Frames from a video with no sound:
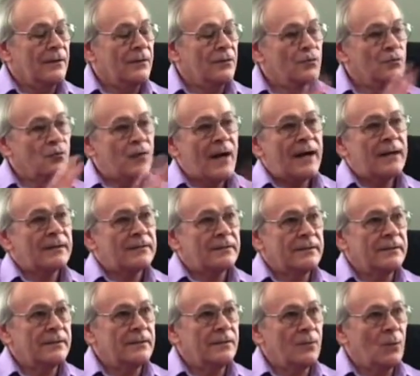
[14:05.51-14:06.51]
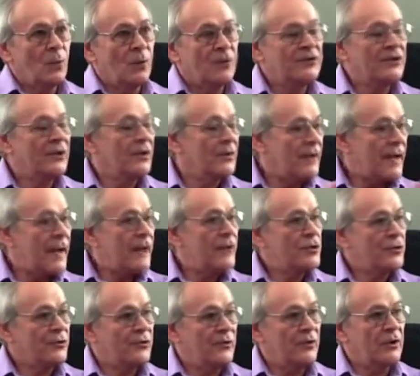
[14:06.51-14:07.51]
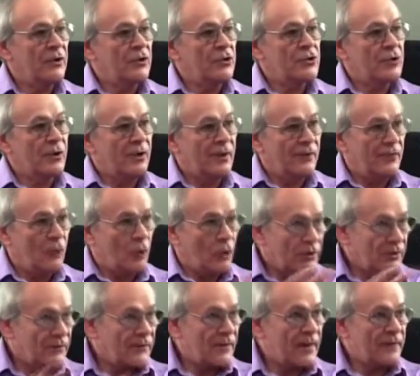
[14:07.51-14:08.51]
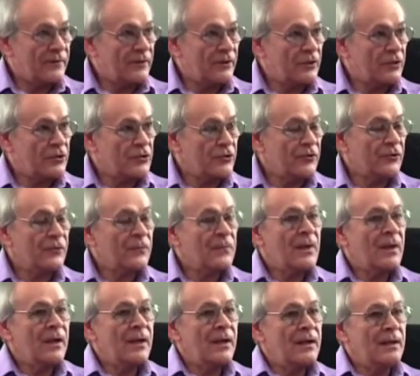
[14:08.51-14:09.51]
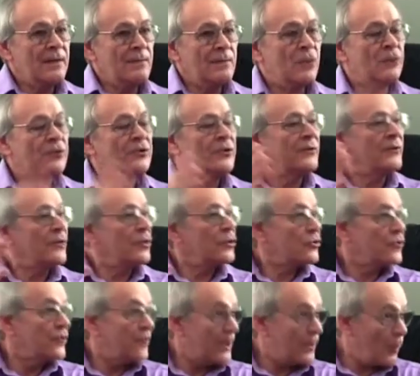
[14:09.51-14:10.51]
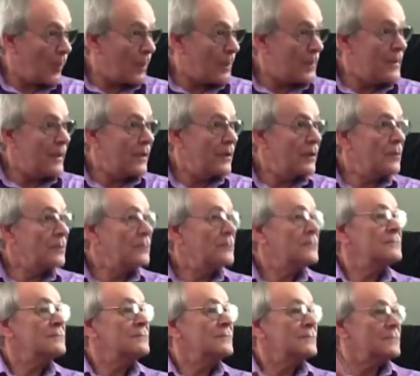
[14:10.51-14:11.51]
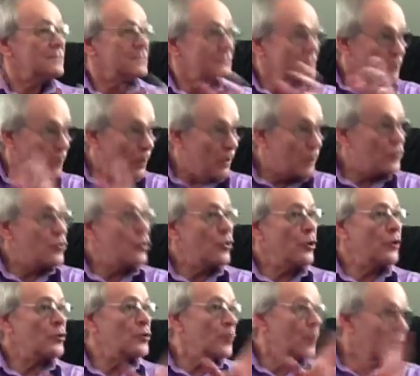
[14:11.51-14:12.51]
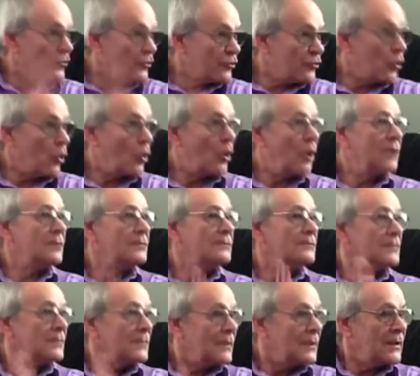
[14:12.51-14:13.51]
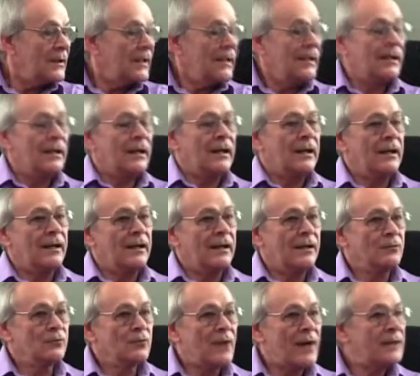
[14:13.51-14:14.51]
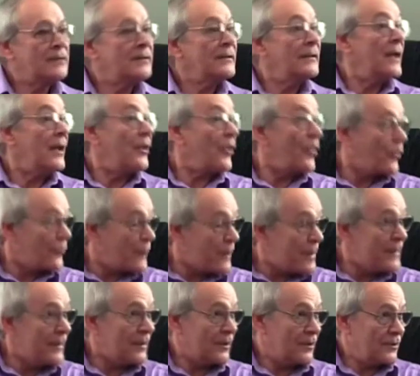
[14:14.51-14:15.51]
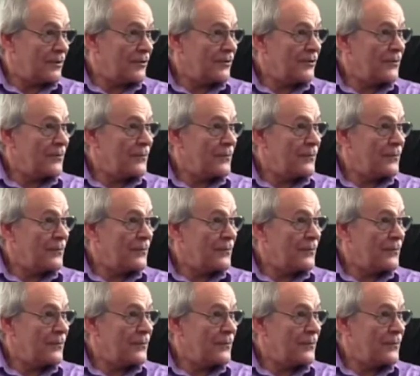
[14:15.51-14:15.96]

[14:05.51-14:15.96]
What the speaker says: Rockland was the largest village of all the 5 villages. Most of the villages had 1 mill, 1 church, 1 store. Rockland had 3 mills,